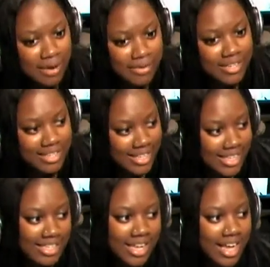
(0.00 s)
out at yeah.
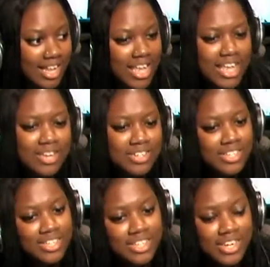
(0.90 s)
least. Yeah. Like you
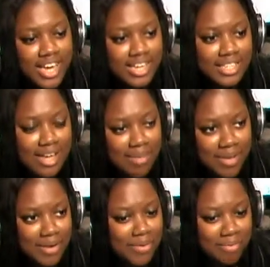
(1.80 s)
see your kids
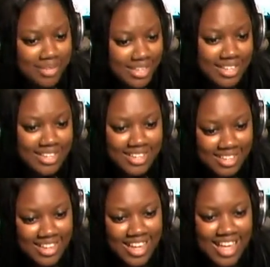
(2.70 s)
coming home like
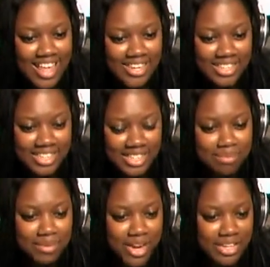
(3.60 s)
but I think it's see them
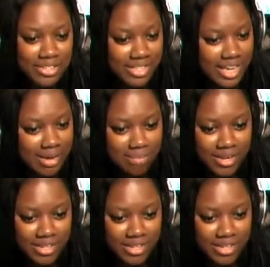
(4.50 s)
like, gradually getting I